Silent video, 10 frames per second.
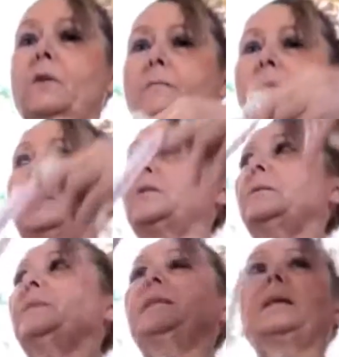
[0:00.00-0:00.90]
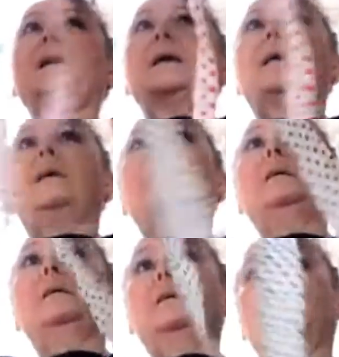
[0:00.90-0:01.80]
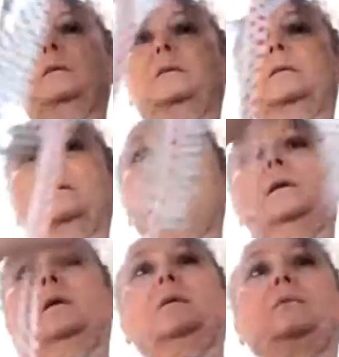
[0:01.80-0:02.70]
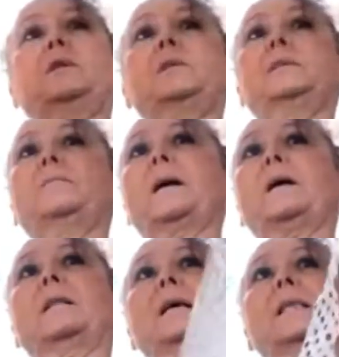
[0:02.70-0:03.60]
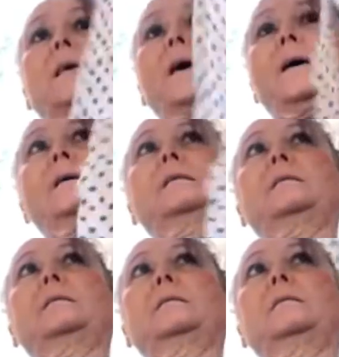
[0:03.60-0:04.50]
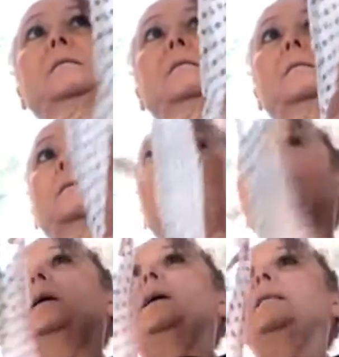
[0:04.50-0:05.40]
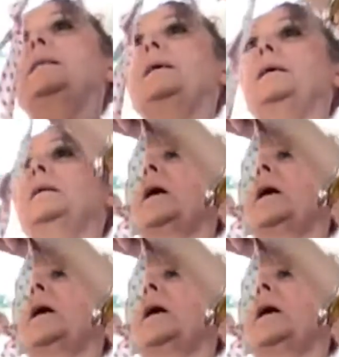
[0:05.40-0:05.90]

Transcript: want my strips to hang, which is about like that, then